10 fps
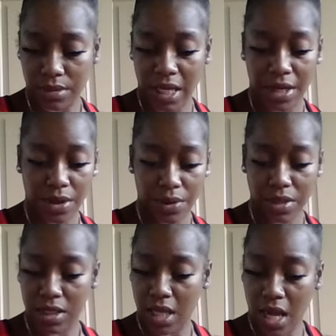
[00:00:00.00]
I know
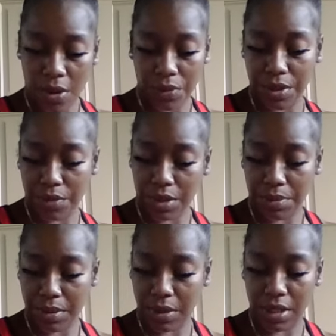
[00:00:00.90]
this is how we
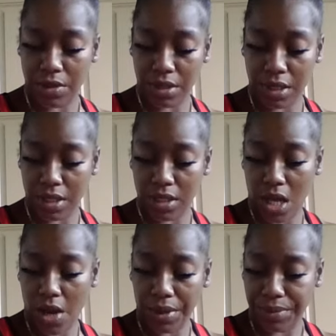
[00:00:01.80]
weren't planning on things
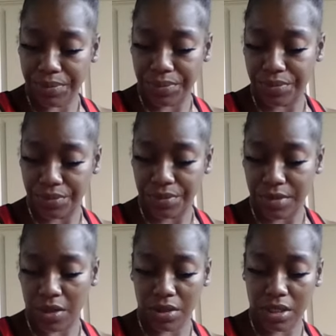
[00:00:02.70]
going.
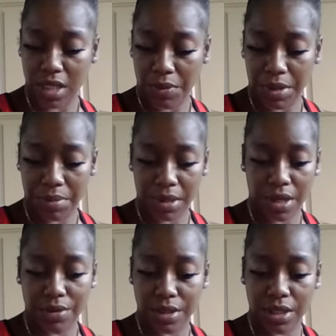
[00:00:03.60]
I know this is how we didn't plan
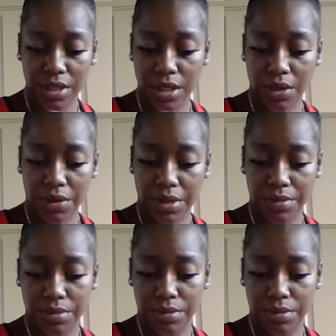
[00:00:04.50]
on things going.